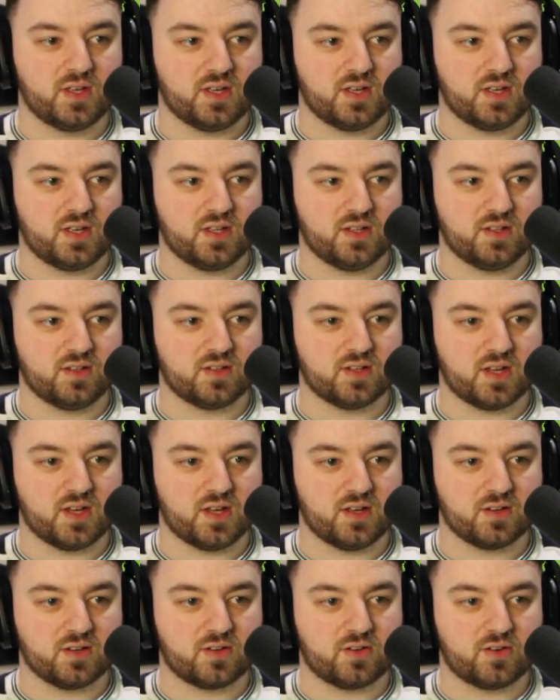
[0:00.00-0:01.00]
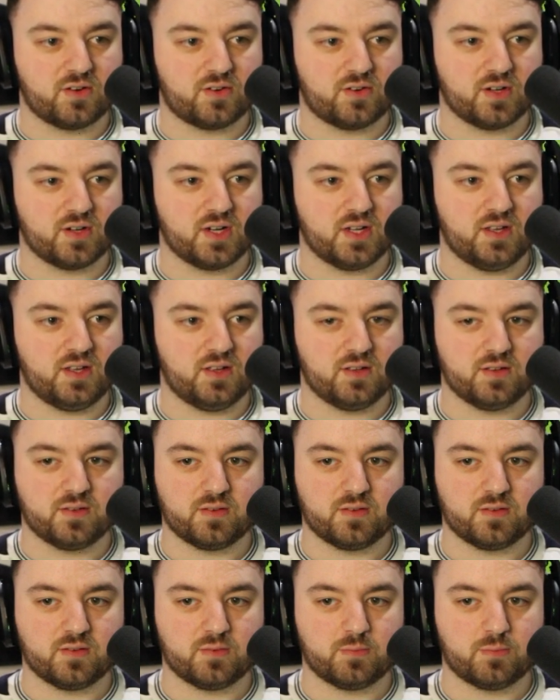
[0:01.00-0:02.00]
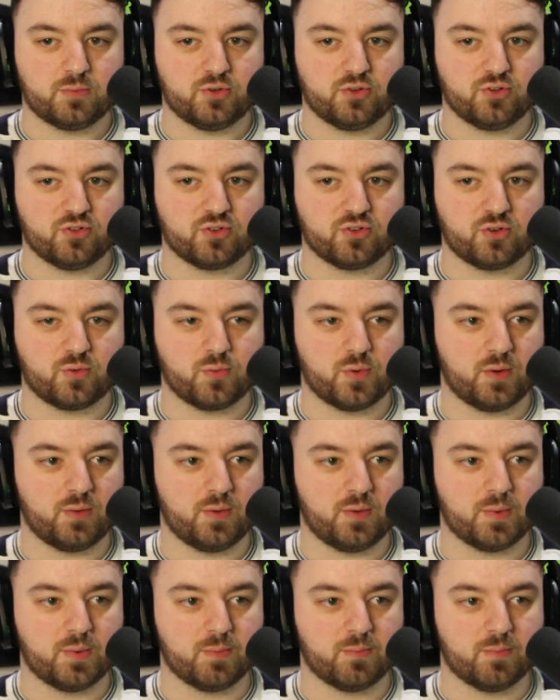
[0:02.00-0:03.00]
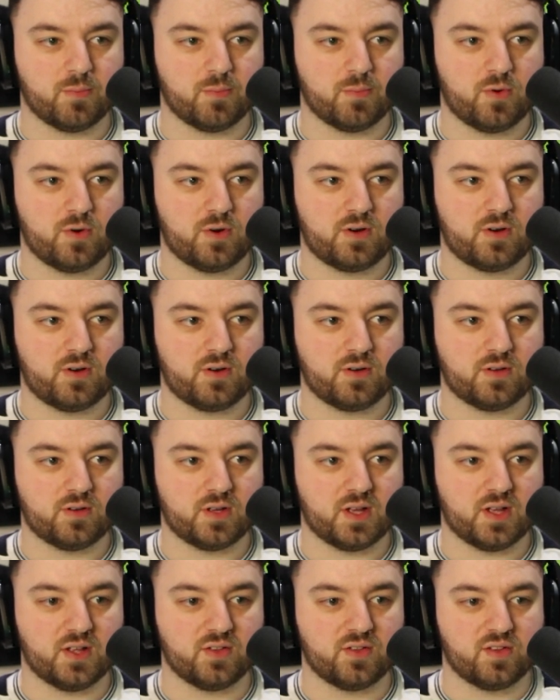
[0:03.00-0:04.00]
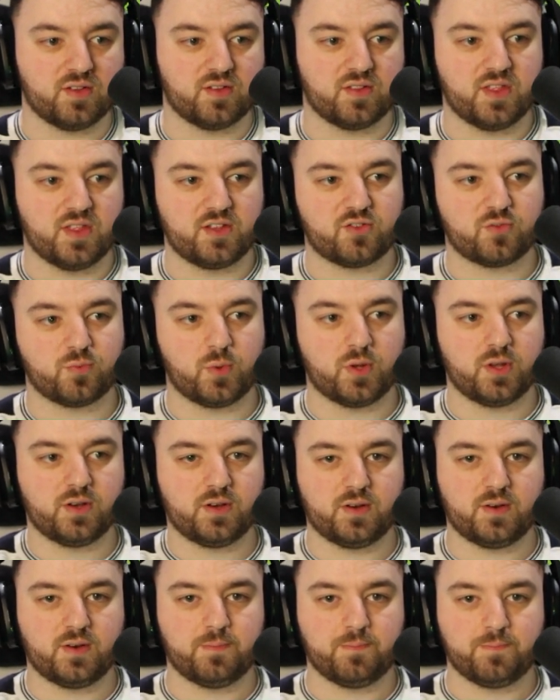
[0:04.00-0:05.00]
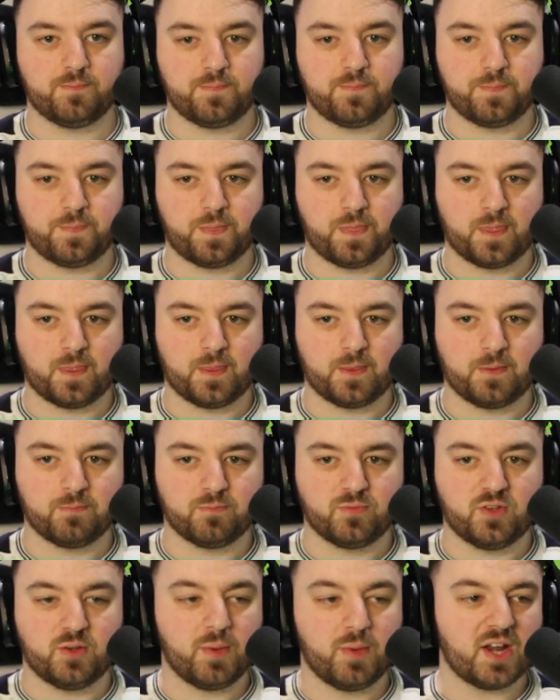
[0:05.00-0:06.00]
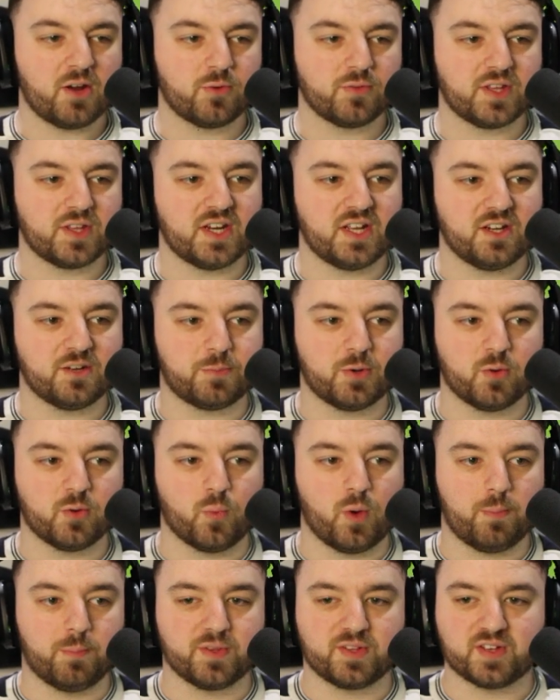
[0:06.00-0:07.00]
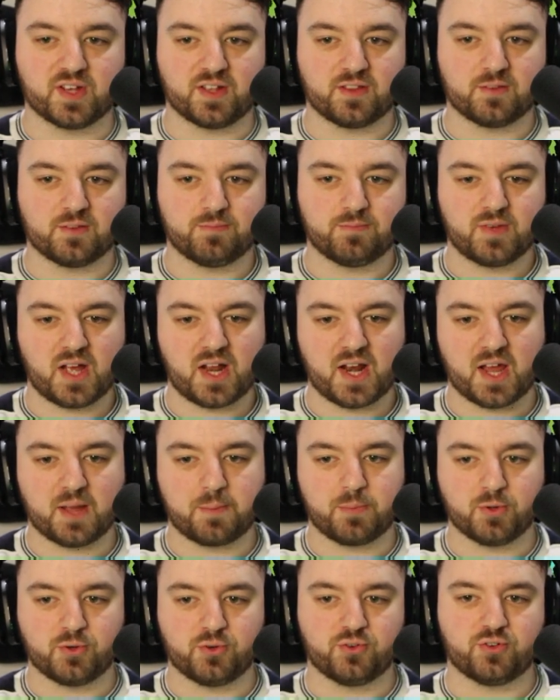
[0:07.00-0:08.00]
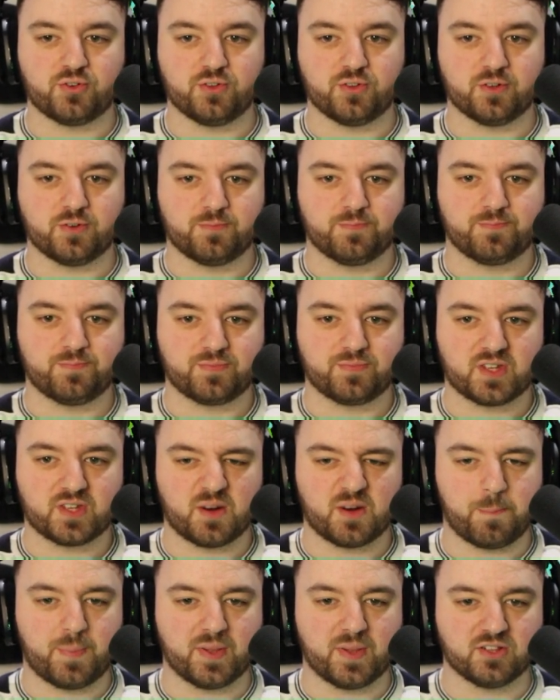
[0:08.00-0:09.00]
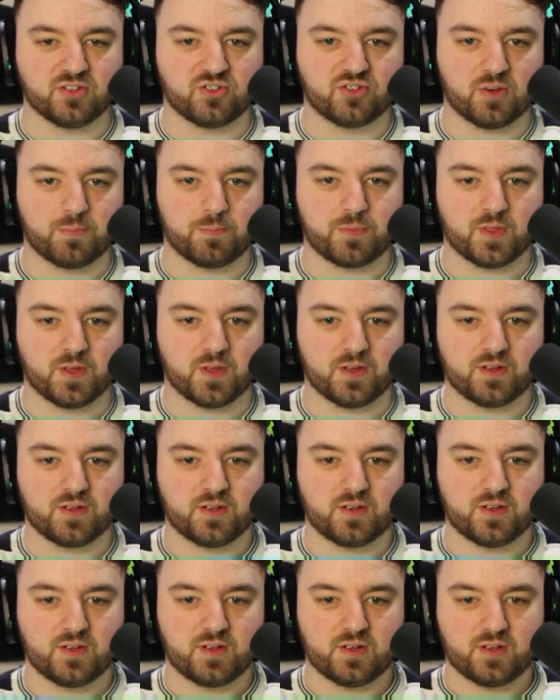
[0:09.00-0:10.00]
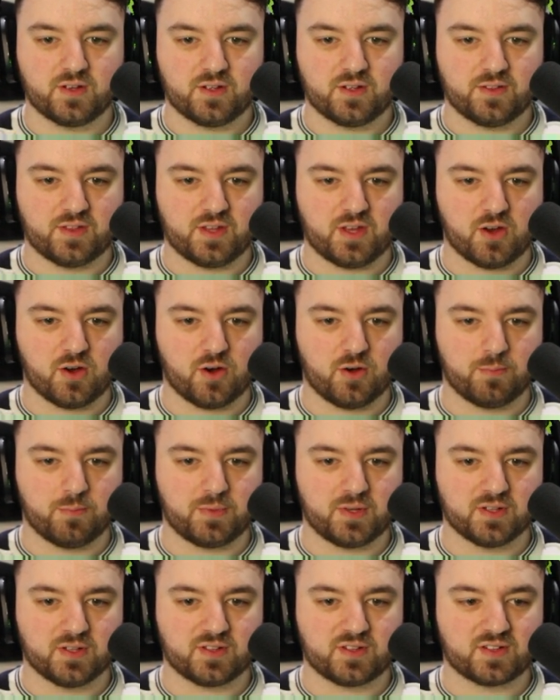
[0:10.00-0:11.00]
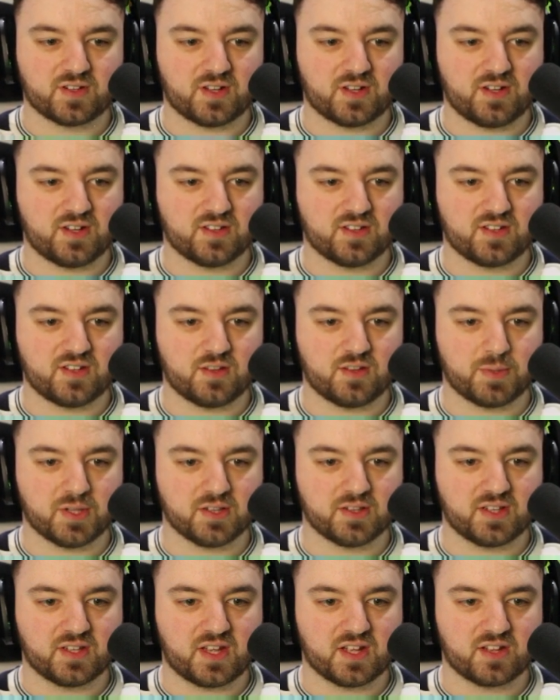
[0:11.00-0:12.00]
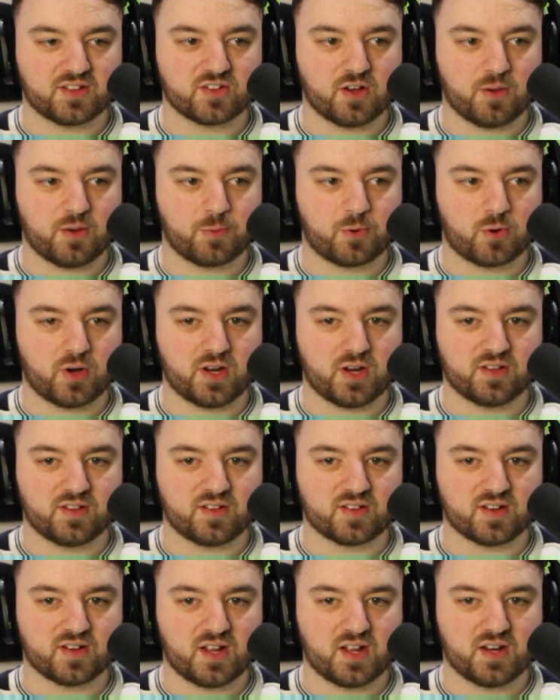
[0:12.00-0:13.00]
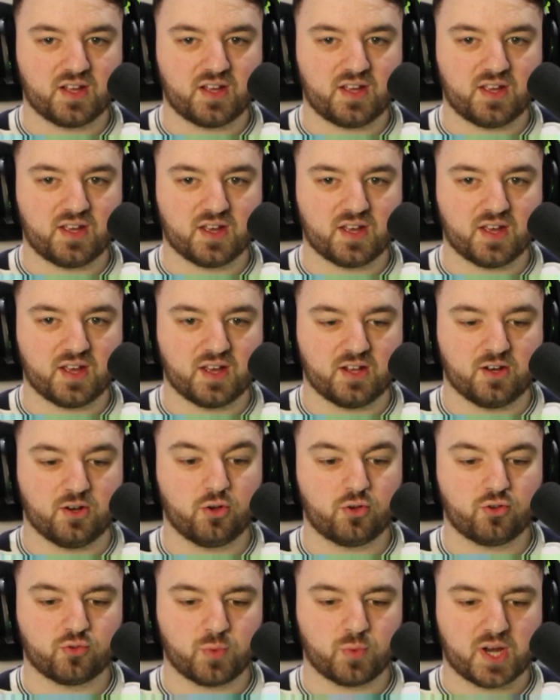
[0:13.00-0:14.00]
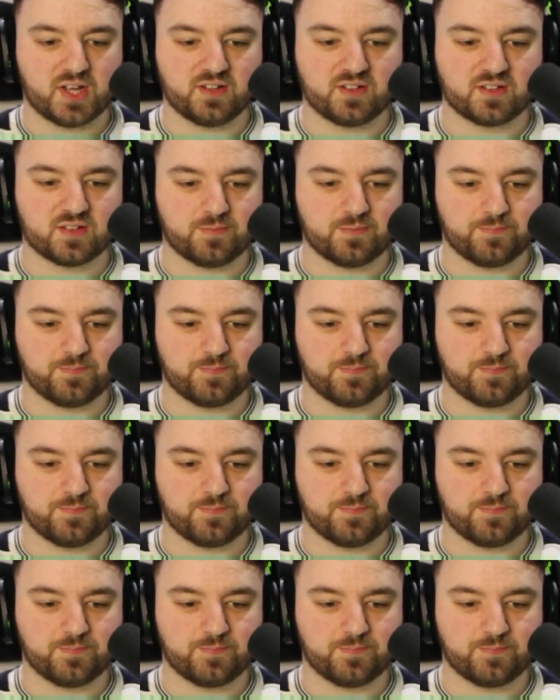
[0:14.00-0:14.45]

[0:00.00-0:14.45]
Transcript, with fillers: is uh, currently just quite a bit more, as is this one. You might only need to put one beside them. I like putting two though. Kind of builds up the the ambience, and you can see the building gets upgraded slightly uh, looks wise.